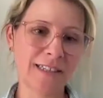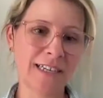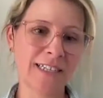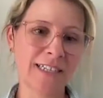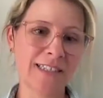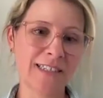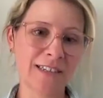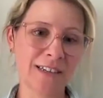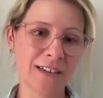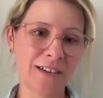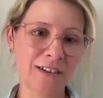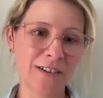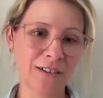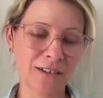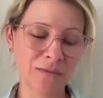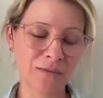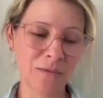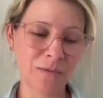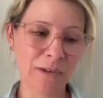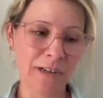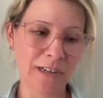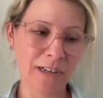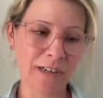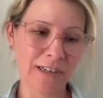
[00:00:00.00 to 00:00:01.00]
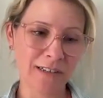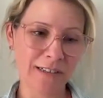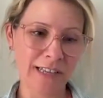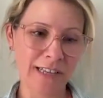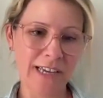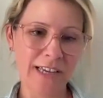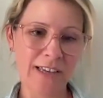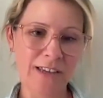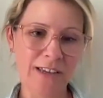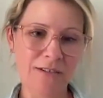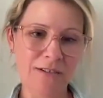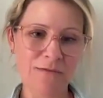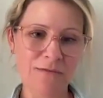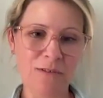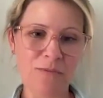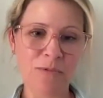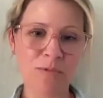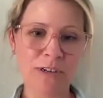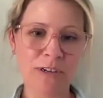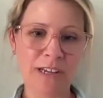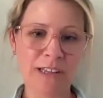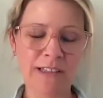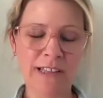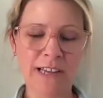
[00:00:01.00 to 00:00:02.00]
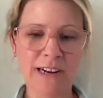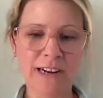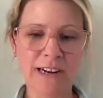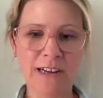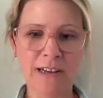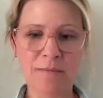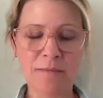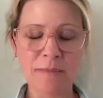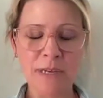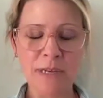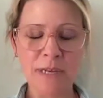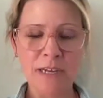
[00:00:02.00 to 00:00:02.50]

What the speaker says: that's a good one. Thank you for bringing that up.